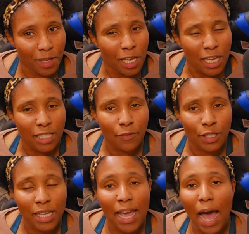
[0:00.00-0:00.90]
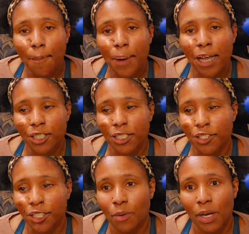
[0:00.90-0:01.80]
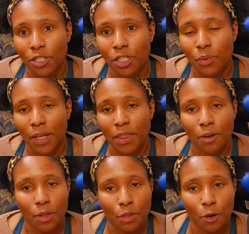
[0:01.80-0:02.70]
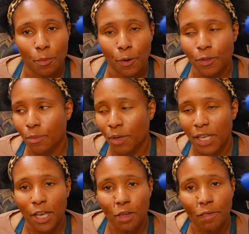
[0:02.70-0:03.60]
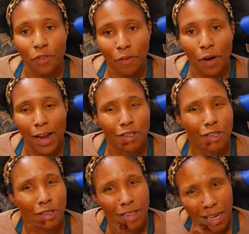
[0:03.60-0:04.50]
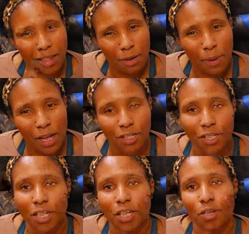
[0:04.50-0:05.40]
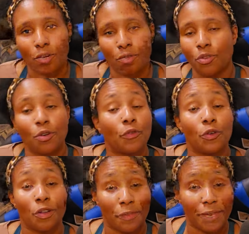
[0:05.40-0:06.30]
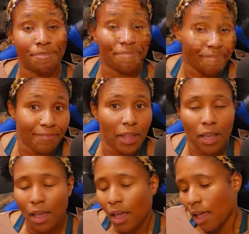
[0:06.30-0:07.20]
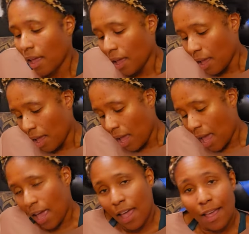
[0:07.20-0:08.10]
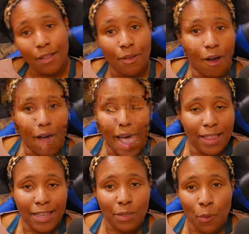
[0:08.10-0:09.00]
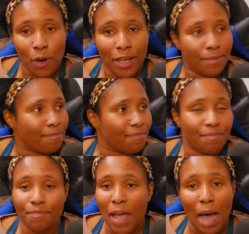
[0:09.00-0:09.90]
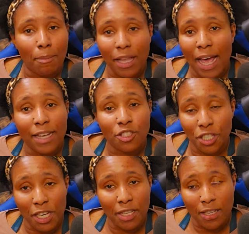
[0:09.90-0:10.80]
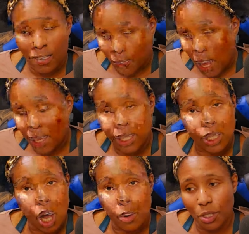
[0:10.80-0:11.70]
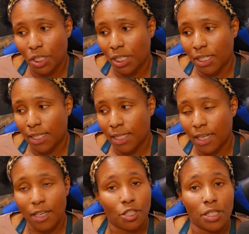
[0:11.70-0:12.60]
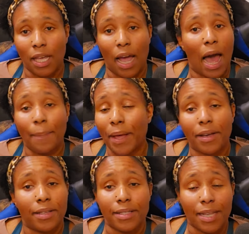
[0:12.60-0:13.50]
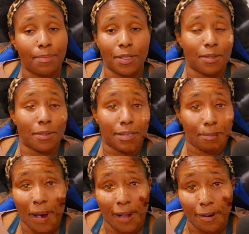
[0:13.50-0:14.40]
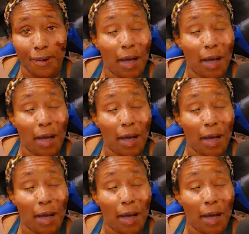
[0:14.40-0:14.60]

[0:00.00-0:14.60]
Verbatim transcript: Because if you say I apologize to Jen while Jen's right there in the third person, but yet you've never actually done the apology, you you're full of it. And at this point, I'm glad Jen has finally saw what she needs to see. Cause she's like, I'm not gonna accept it, so it doesn't matter.